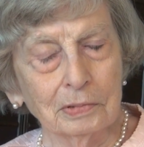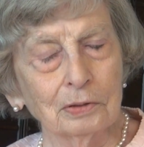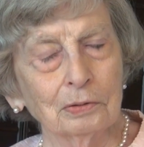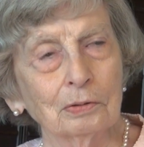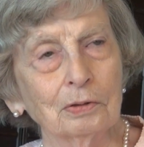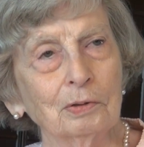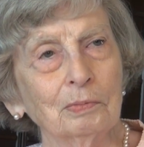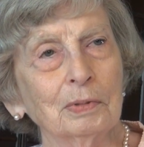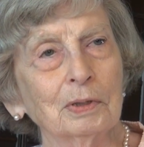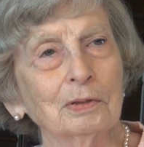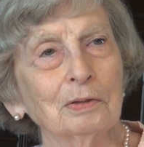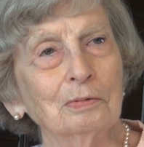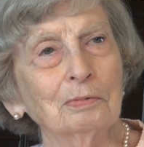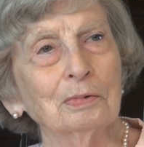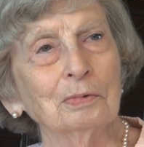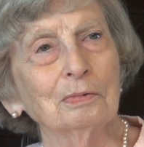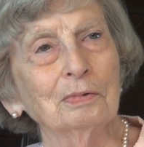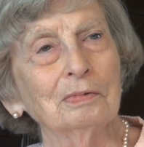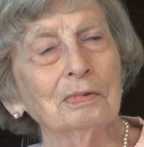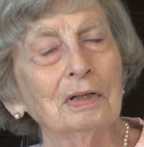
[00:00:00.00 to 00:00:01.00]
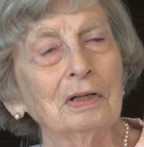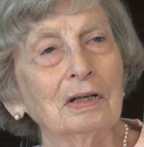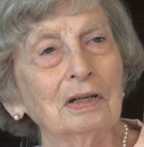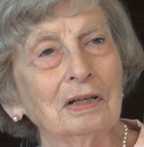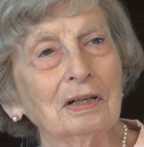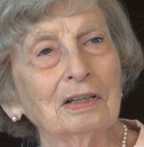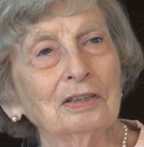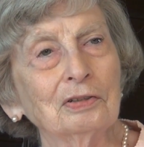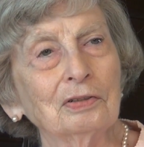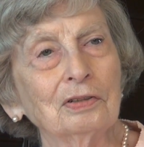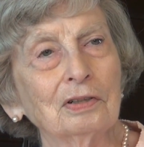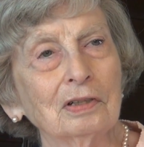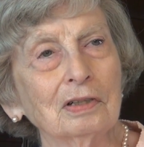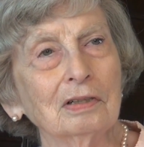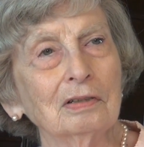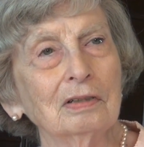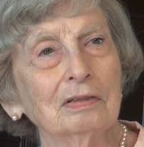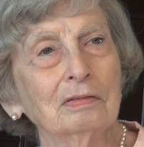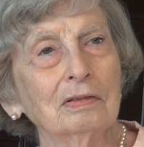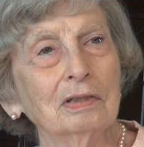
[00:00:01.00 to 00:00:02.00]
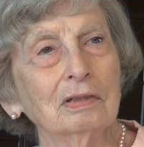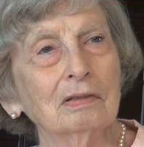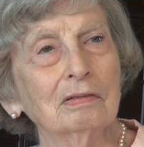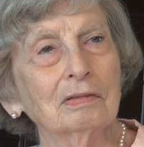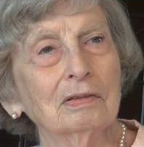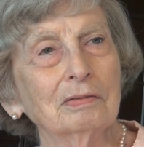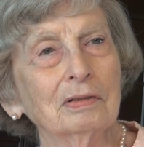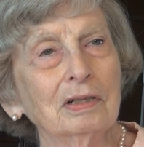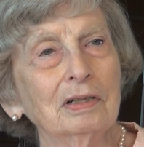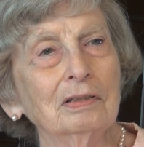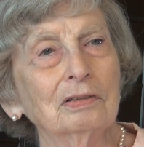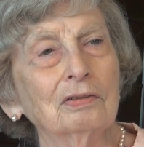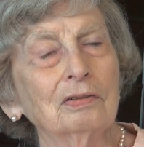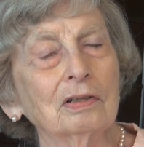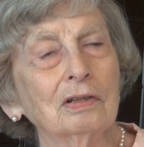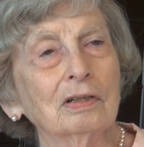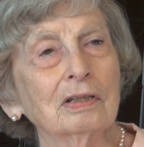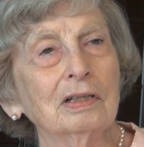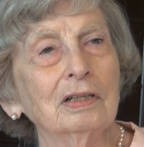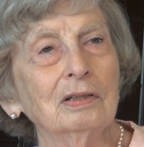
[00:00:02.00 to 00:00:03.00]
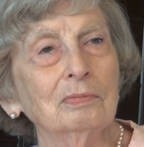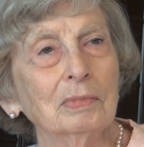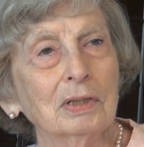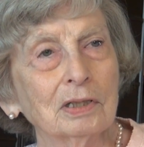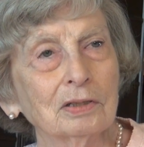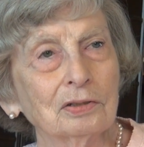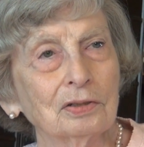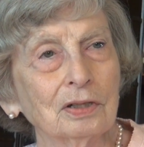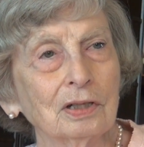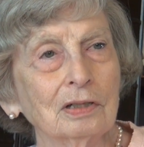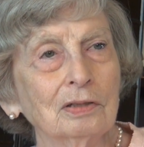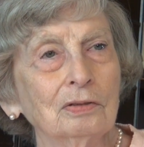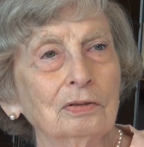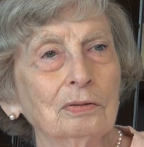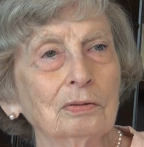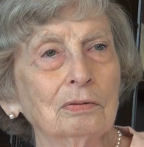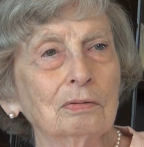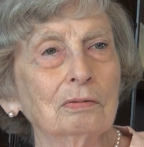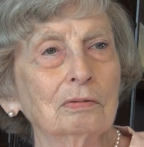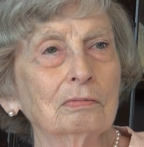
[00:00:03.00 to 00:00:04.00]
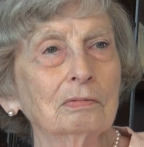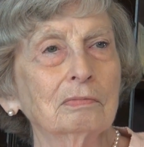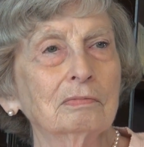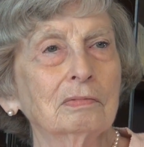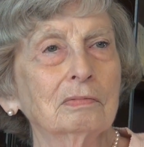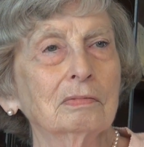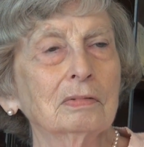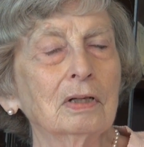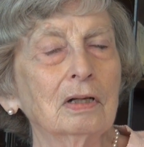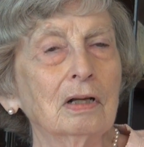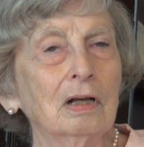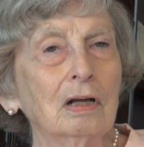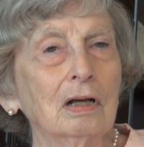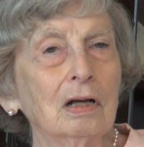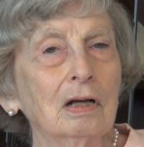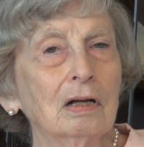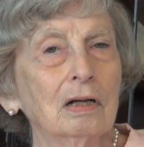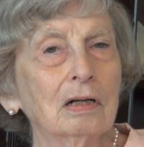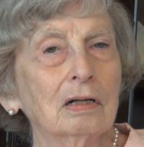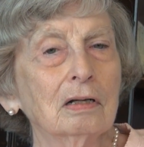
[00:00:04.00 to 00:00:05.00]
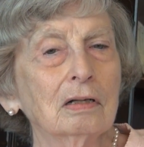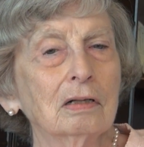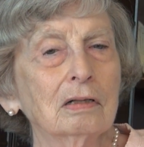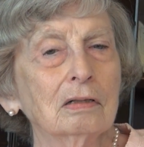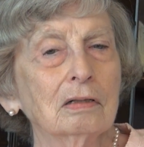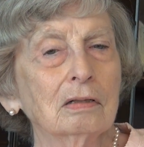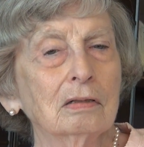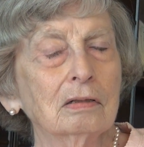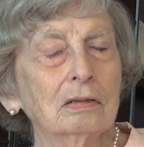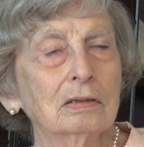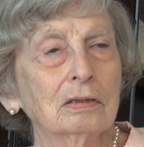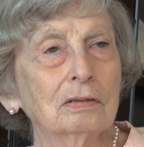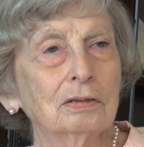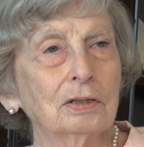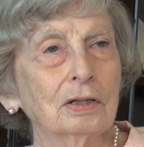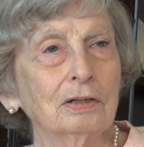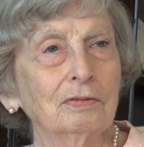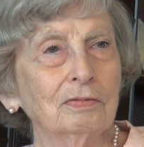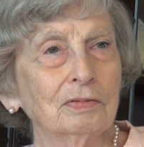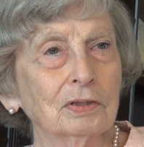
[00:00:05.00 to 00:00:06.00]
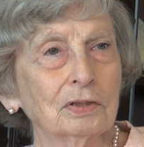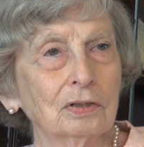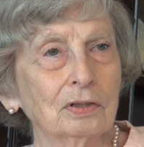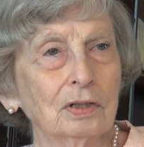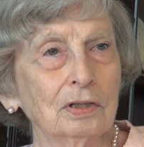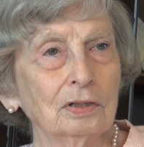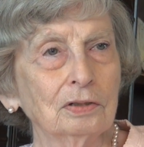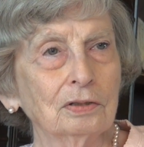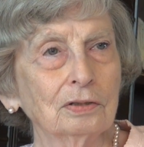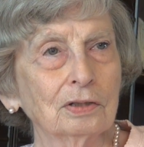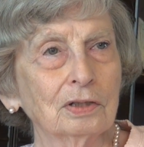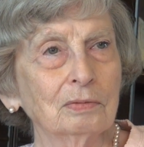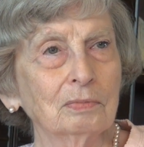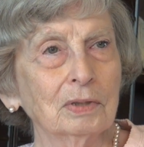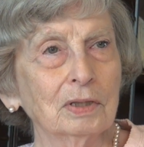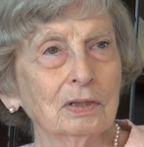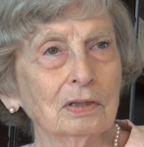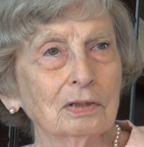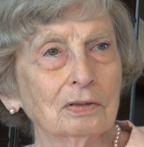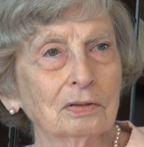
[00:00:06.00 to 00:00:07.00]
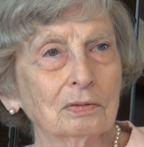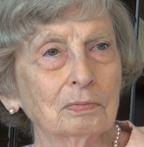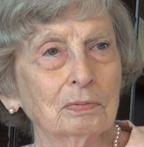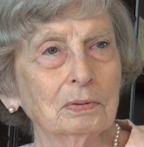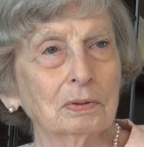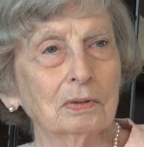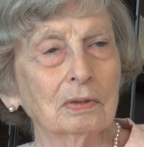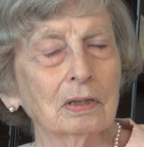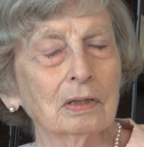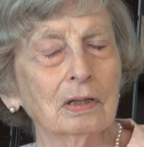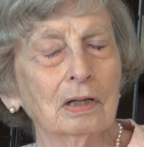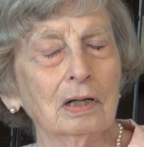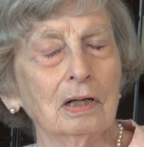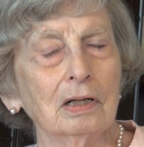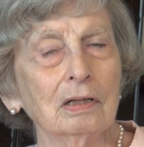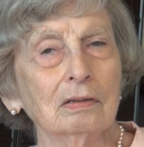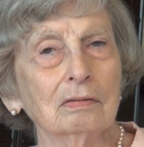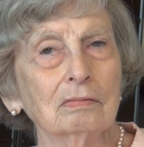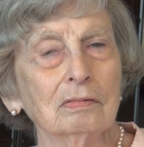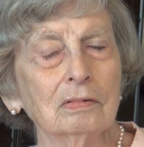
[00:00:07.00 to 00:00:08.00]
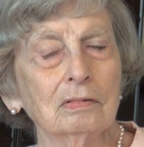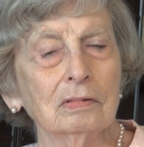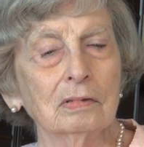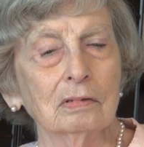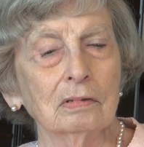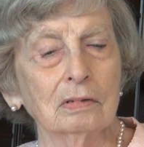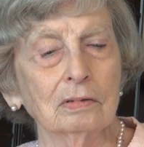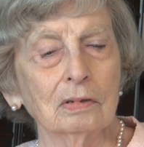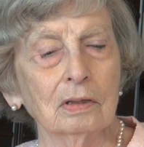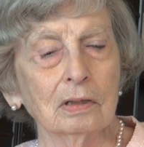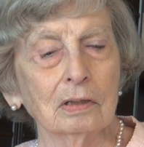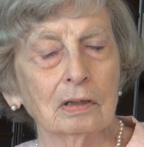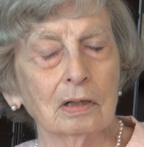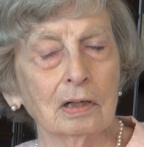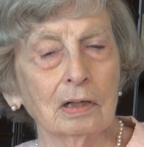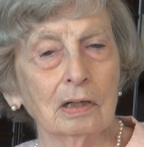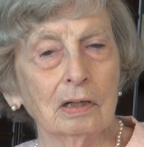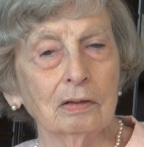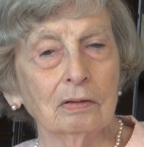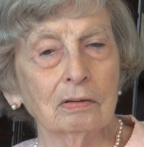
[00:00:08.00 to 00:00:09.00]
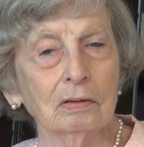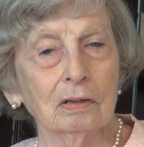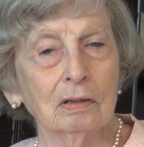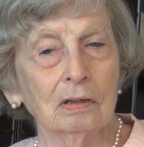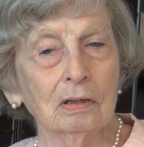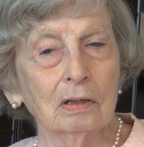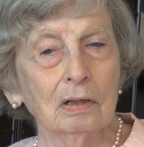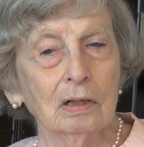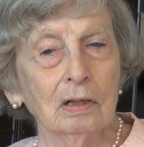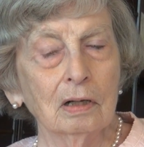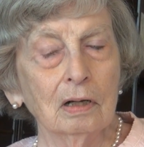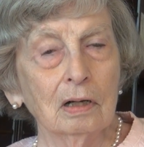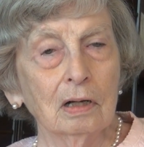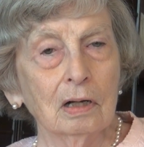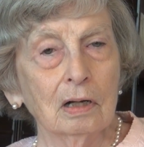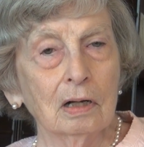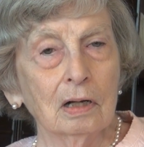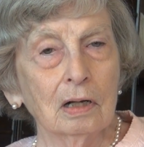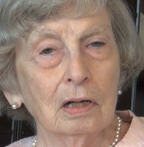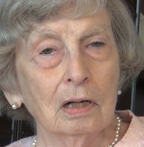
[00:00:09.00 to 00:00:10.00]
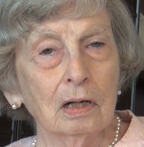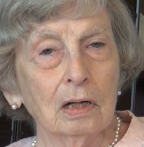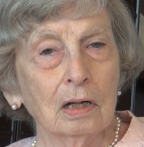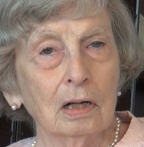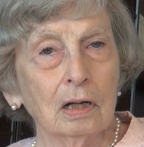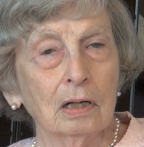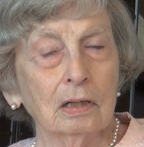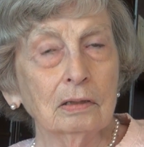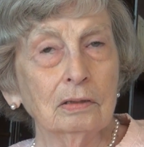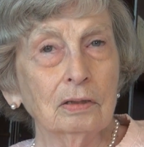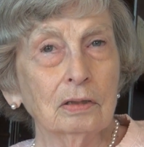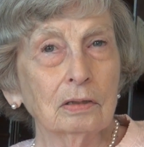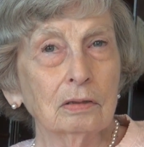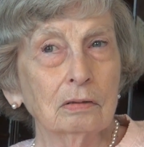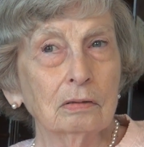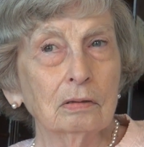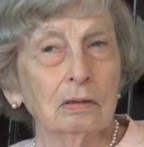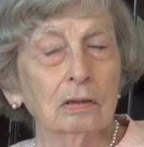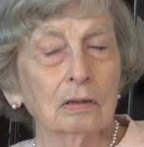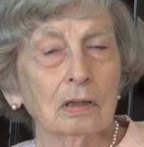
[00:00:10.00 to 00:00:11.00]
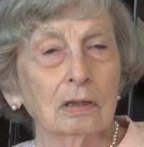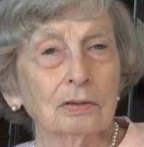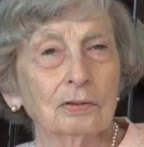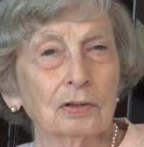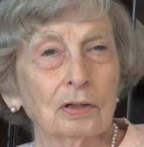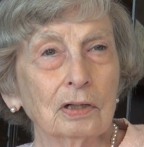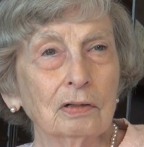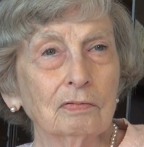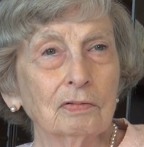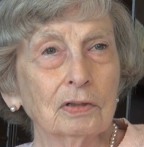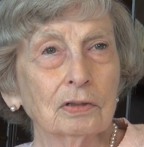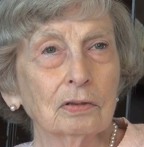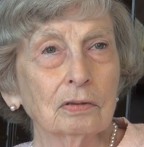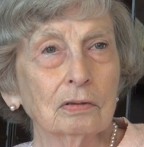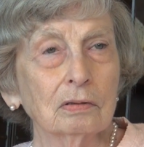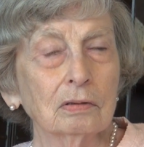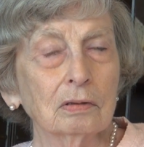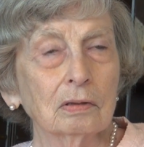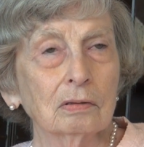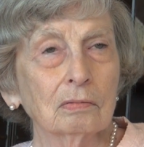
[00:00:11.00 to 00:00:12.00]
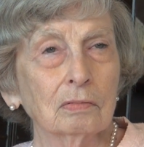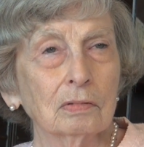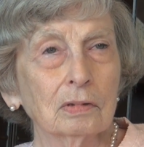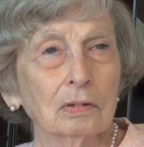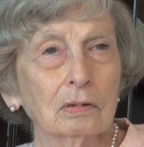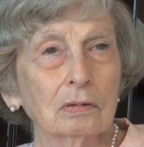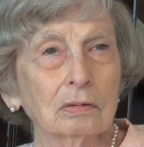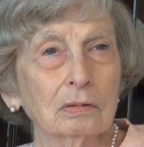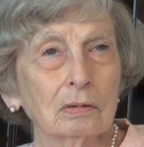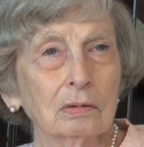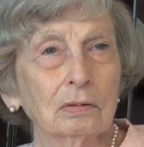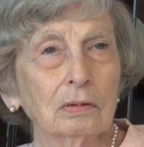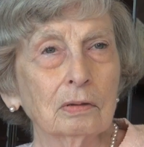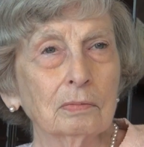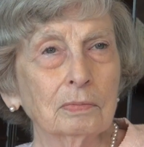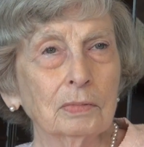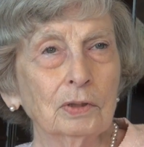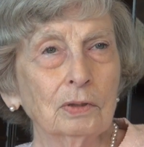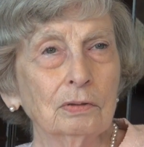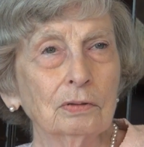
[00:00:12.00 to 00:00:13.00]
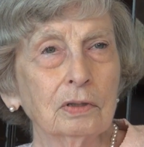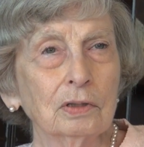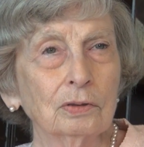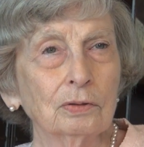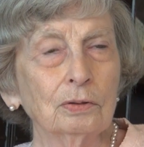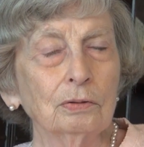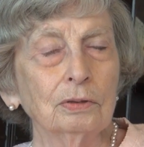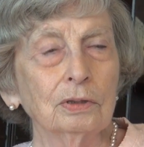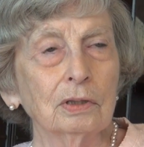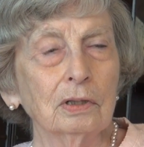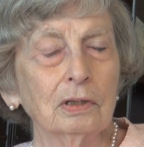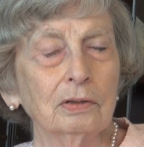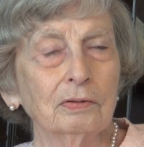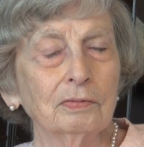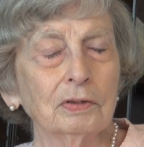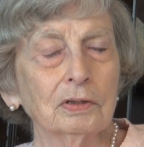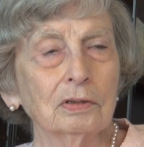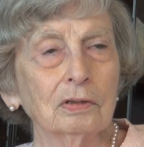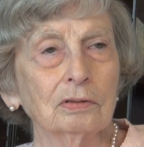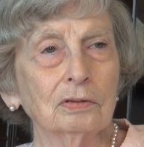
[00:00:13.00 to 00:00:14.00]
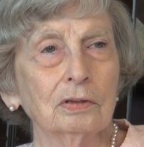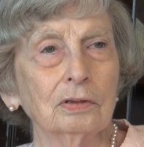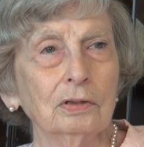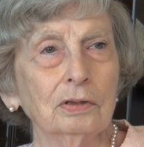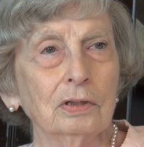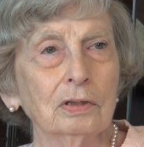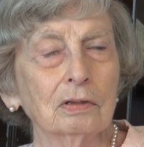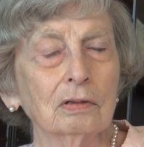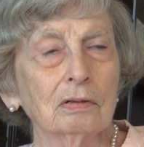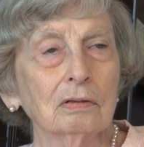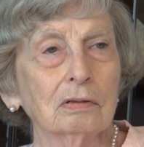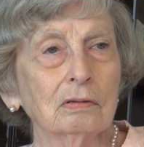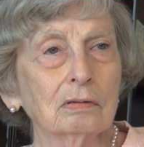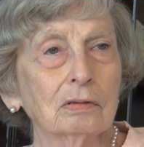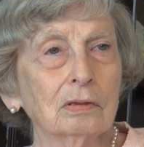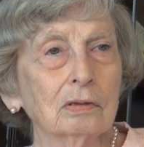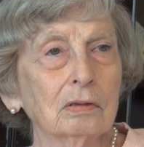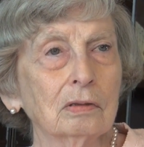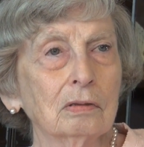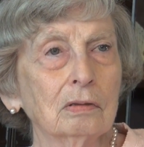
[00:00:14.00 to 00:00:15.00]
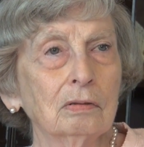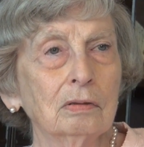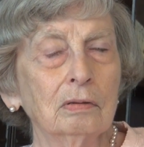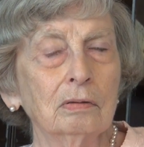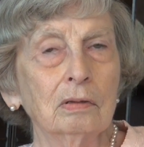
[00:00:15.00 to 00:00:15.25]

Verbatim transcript: Miller Millard Ruud. I started. He started getting me assigned to site visitation committees, mm -hmm. and I I did a site visit usually two site visits a year until,